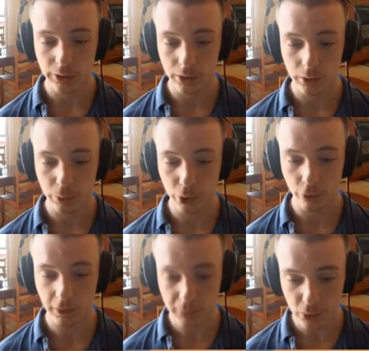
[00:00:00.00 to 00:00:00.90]
in their
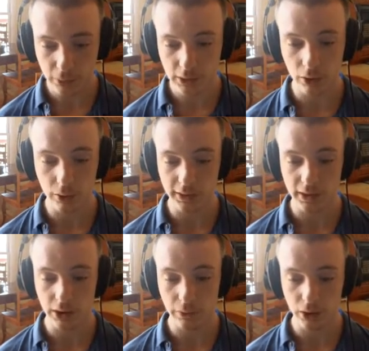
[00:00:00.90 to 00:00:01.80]
program source code
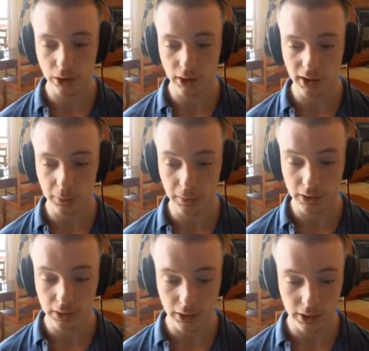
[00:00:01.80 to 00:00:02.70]
instead of needing to
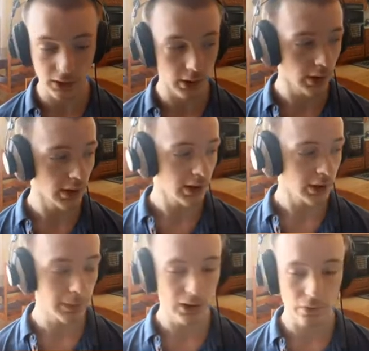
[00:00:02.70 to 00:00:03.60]
explicitly
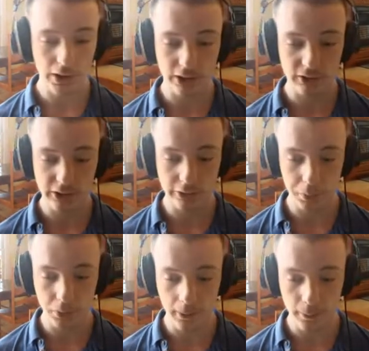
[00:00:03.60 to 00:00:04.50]
specify a
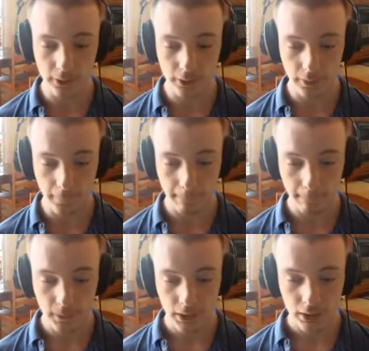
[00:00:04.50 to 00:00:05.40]
general property.
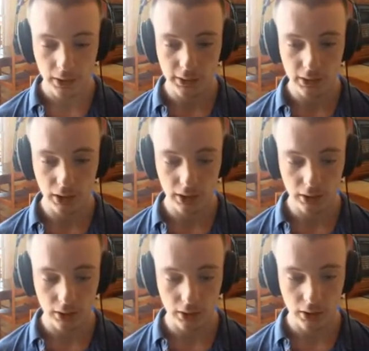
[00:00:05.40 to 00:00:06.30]
Let's see,
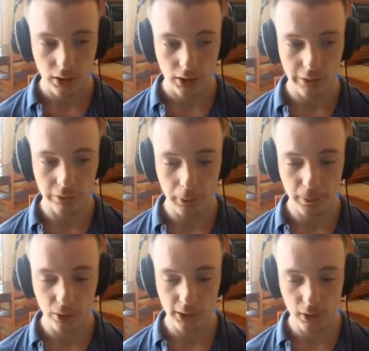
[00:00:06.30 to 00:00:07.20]
like, if you're
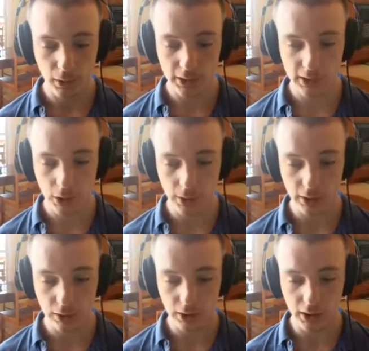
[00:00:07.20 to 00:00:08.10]
building a layout
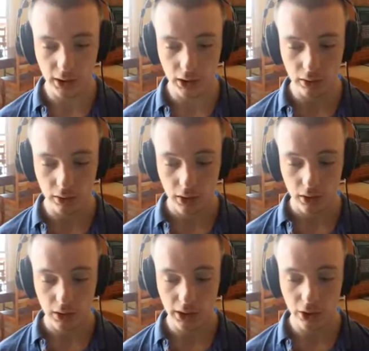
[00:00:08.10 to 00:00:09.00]
and the
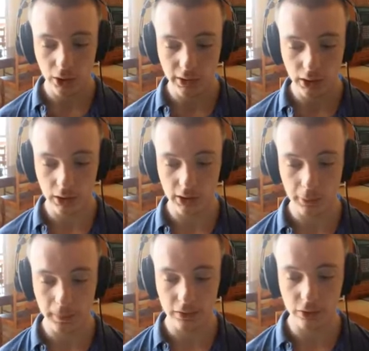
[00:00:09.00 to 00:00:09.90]
layout has a
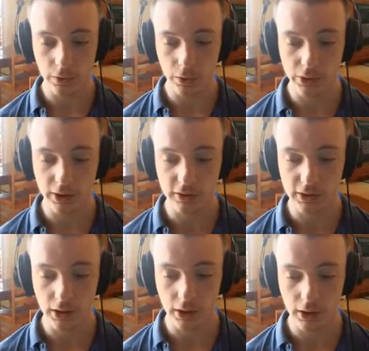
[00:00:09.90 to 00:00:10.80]
special role such
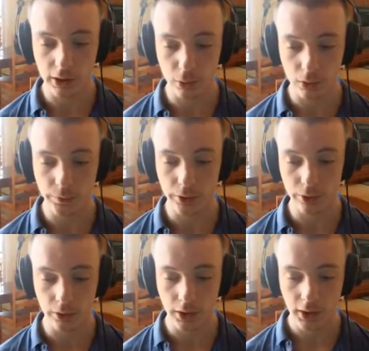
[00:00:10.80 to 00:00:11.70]
as the header or
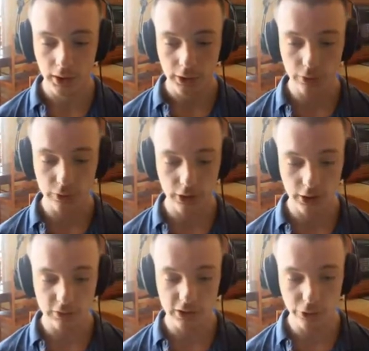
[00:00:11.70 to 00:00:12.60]
footer, you should
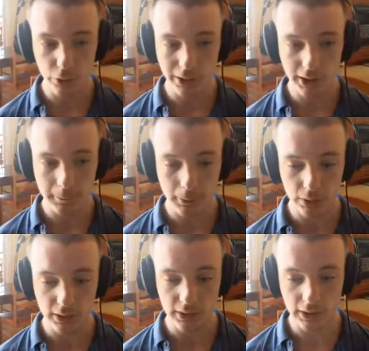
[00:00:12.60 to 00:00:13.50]
generally
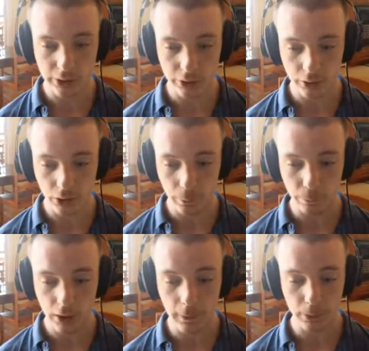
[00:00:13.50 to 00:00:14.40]
expose these as their
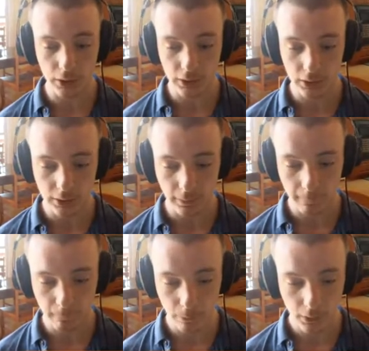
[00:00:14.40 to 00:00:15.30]
own properties.